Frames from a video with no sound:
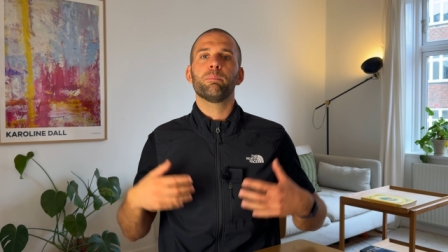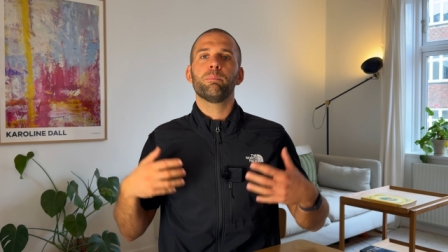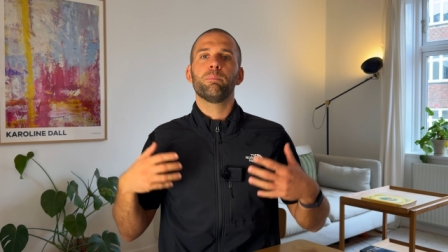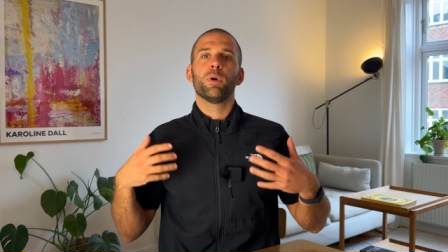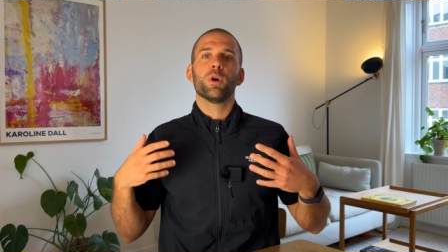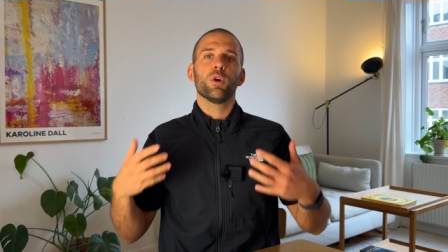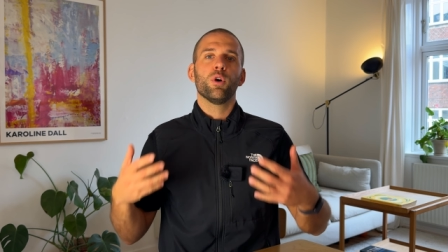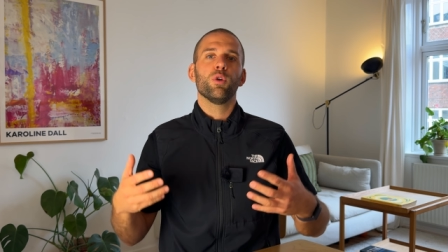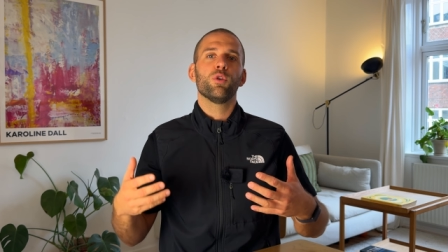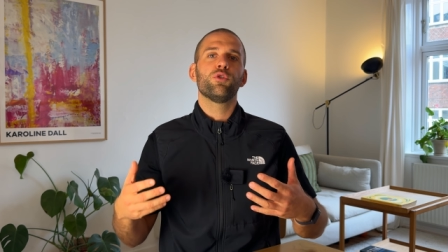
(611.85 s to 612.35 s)

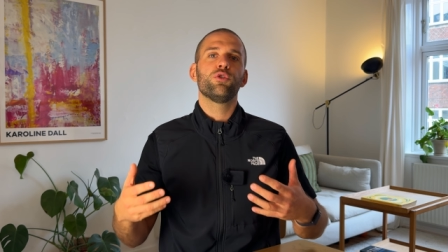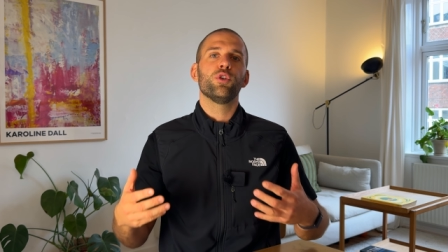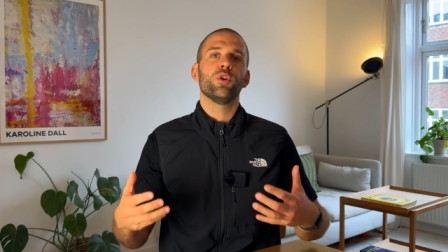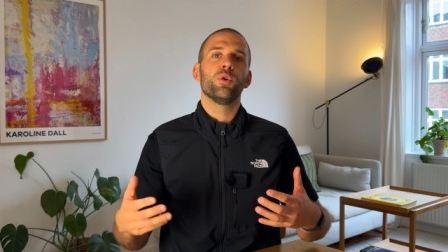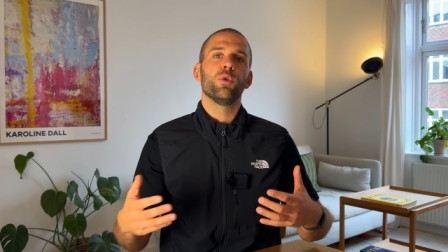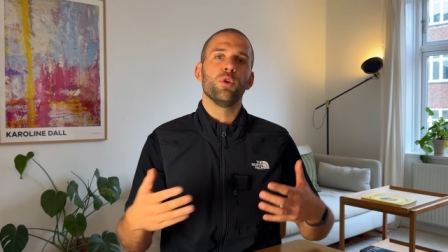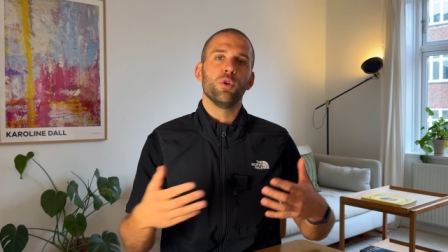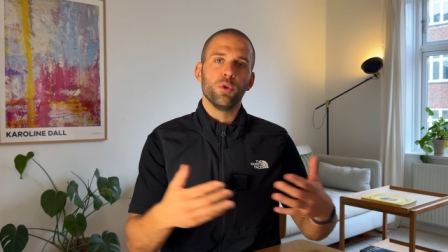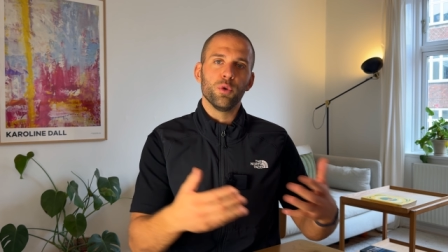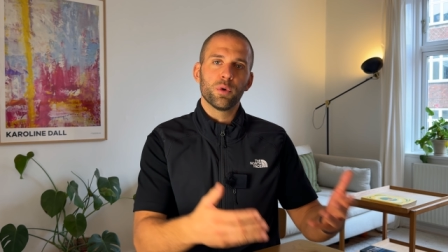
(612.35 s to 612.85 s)
but
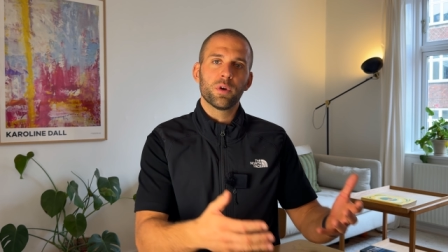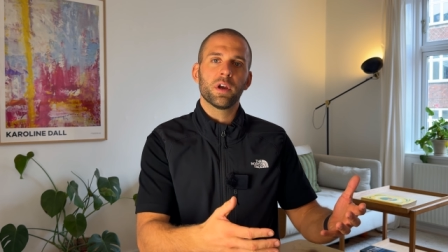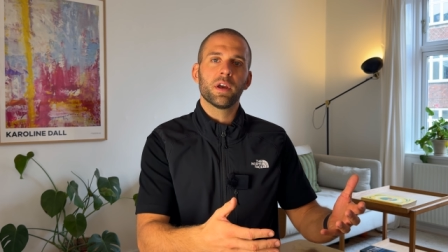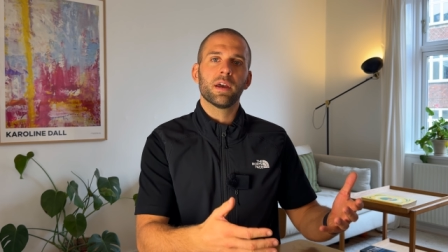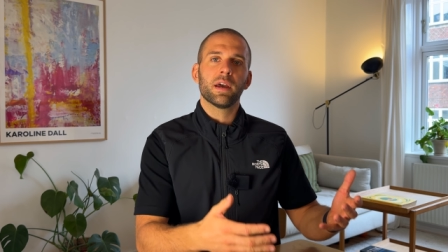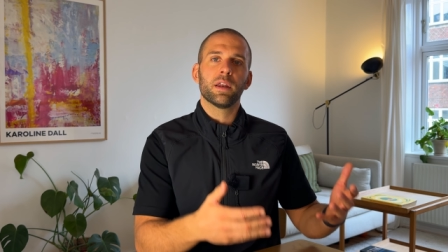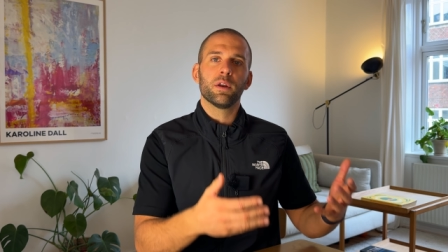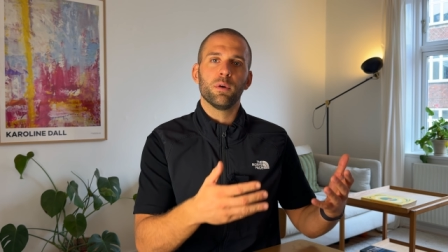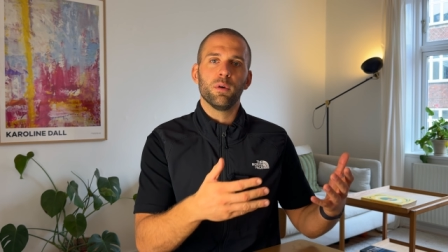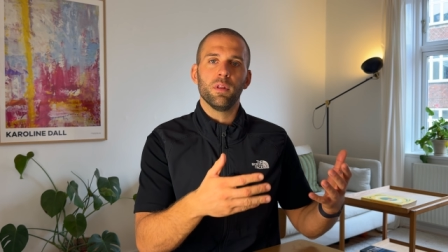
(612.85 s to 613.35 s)
also looking
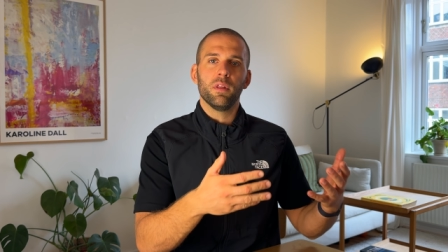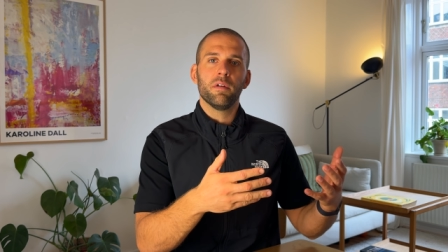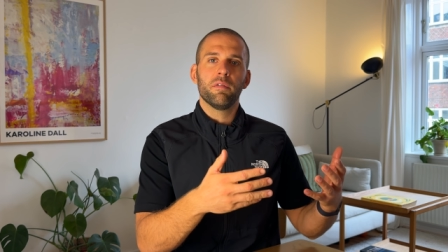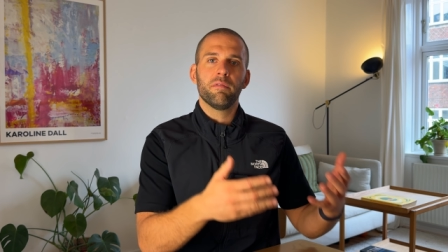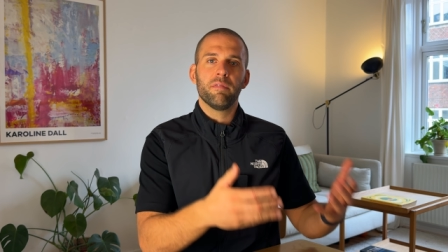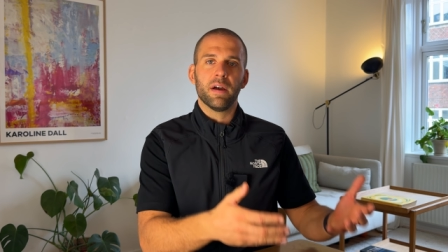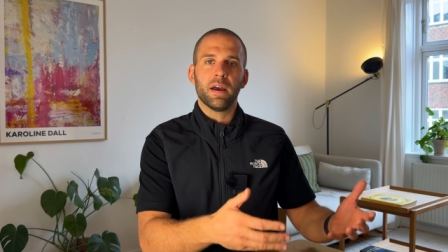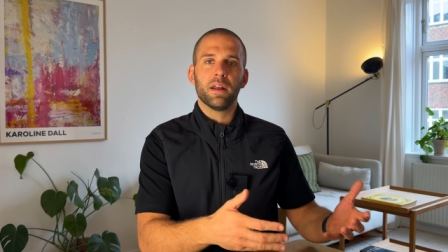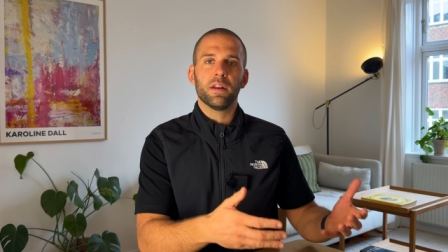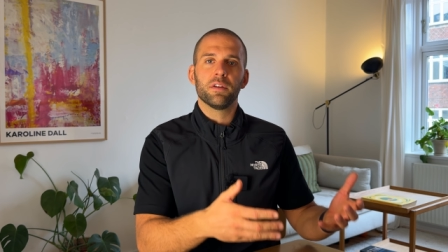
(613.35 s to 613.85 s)
at all the
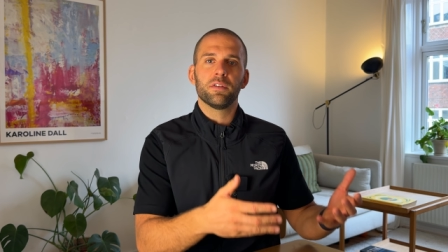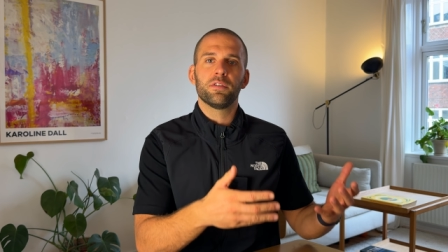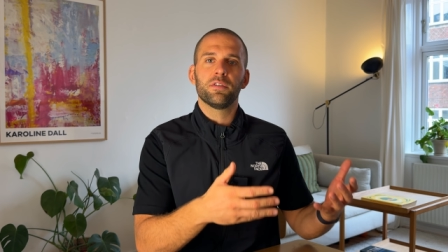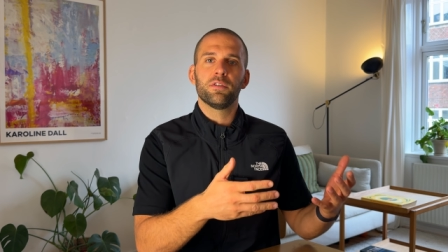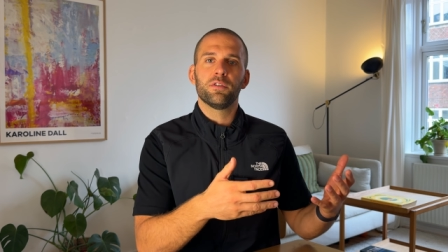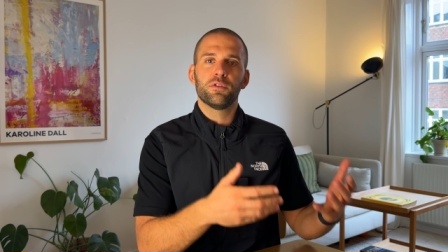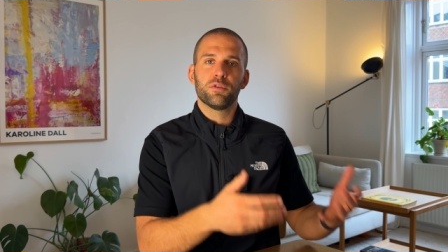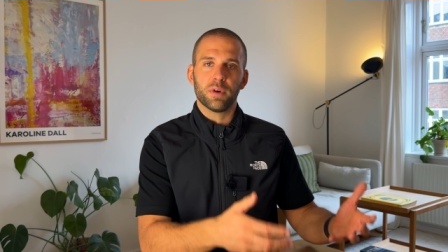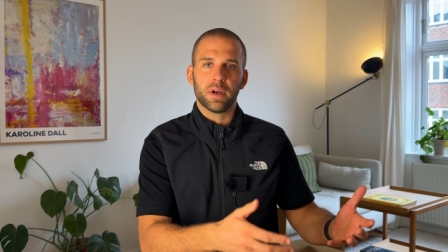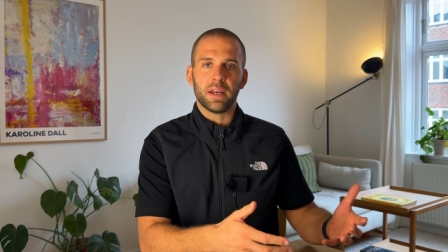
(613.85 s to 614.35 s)
fighters
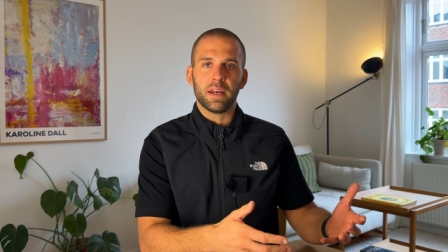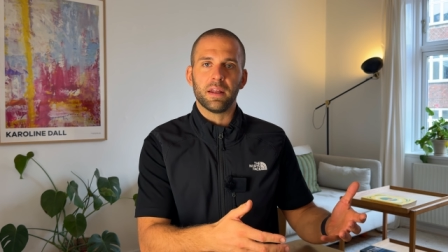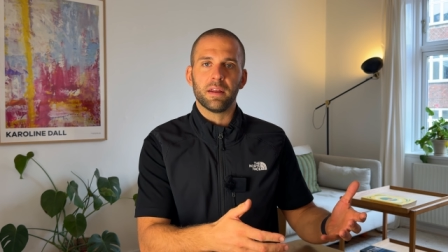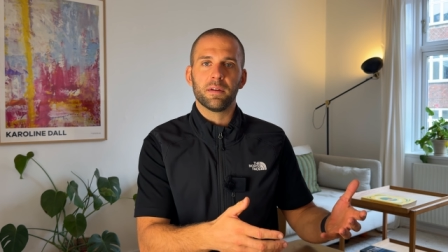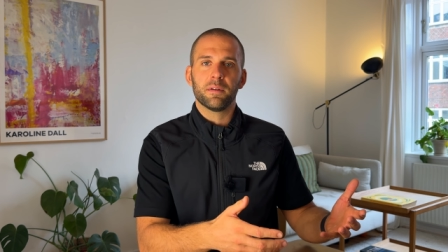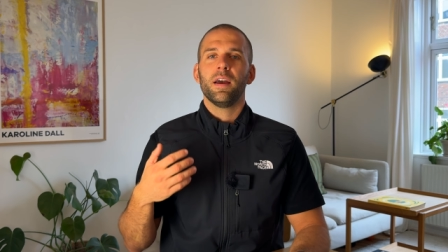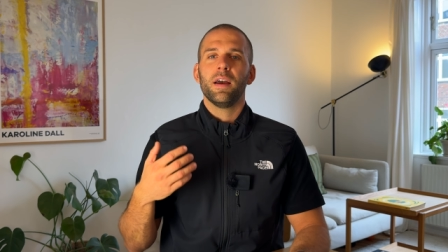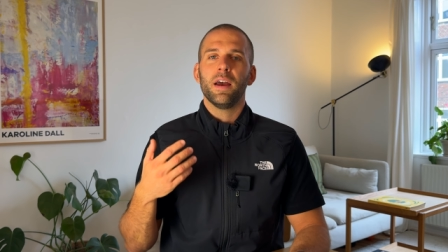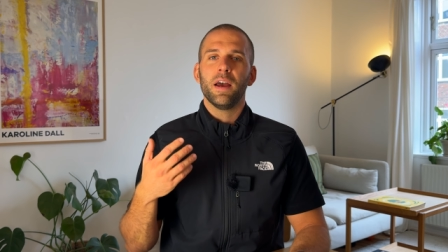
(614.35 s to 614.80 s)
training.